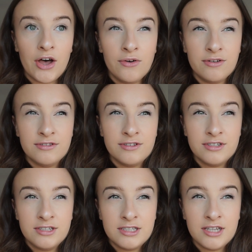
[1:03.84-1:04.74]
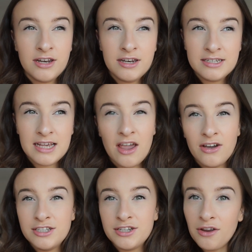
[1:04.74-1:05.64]
on Sunday,
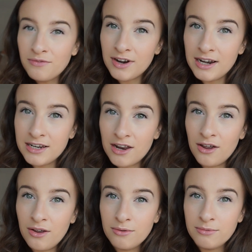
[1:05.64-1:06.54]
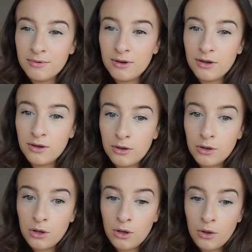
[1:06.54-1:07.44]
I don't really know
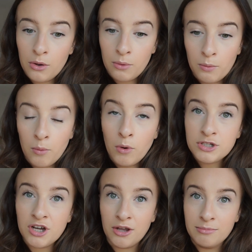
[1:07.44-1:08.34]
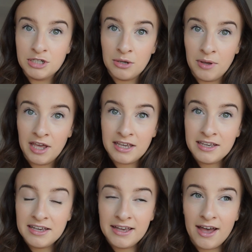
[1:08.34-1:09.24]
what I'm
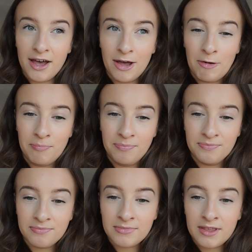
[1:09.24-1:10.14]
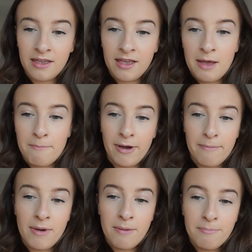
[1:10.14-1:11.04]
doing. My
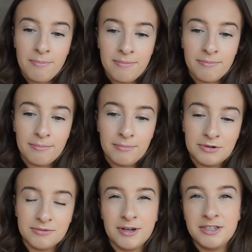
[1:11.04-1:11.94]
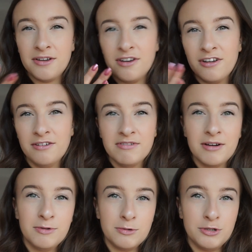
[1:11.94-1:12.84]
mum,
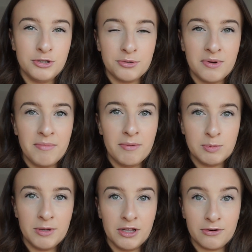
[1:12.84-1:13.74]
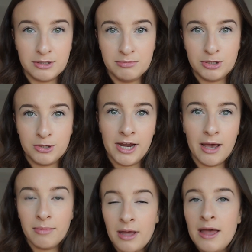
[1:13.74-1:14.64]
I'm not too sure when mum's putting the Christmas tree
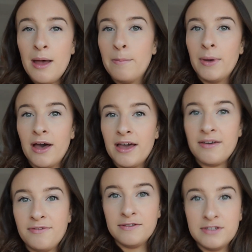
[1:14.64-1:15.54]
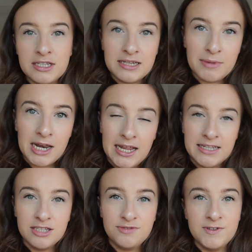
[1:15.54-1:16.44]
up, but if you see my
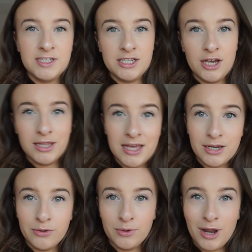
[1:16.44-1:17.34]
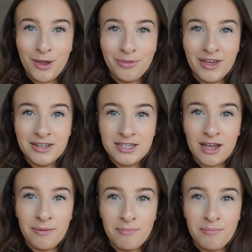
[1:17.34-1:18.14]
latest video, then you'll know that,